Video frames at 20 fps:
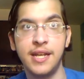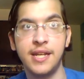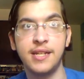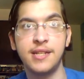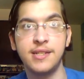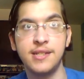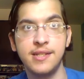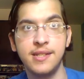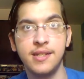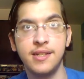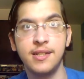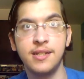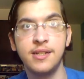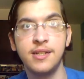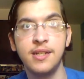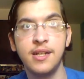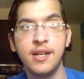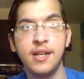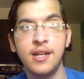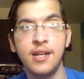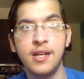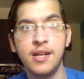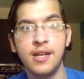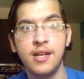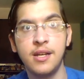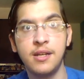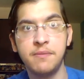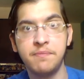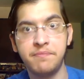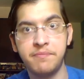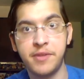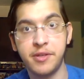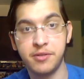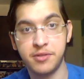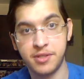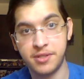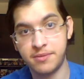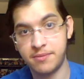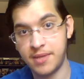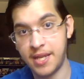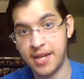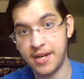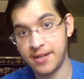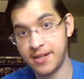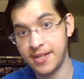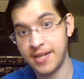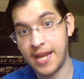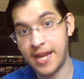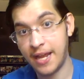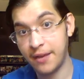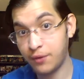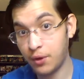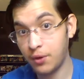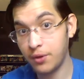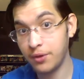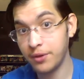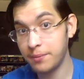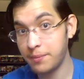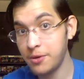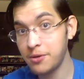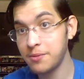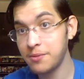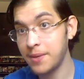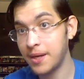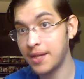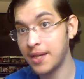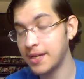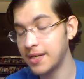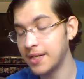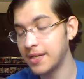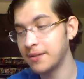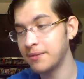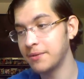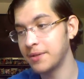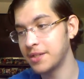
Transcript: and they are gonna have all the Pokemon in it,